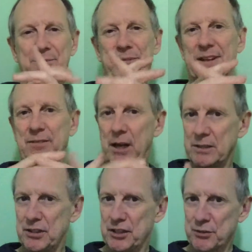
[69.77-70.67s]
The
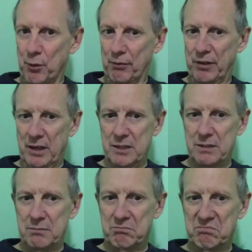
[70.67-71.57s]
advantages are
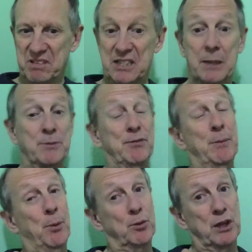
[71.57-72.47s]
obvious in terms of
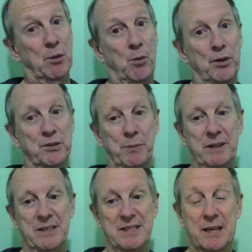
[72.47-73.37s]
reporting on what's been
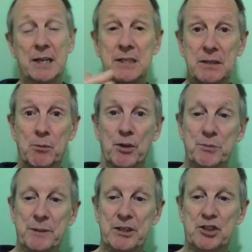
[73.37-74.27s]
discussed and what's
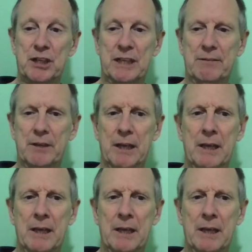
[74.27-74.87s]
been achieved,